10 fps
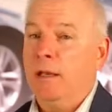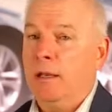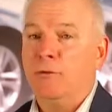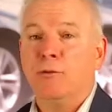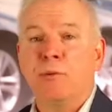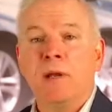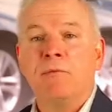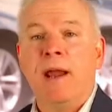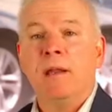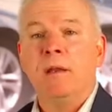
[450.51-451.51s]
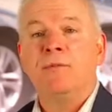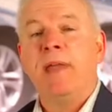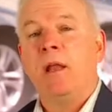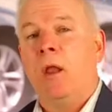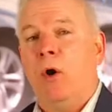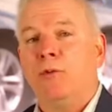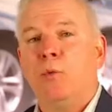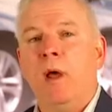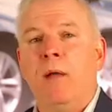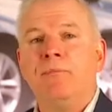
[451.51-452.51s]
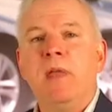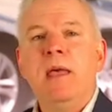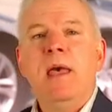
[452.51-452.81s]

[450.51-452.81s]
and this is written right into state law as well.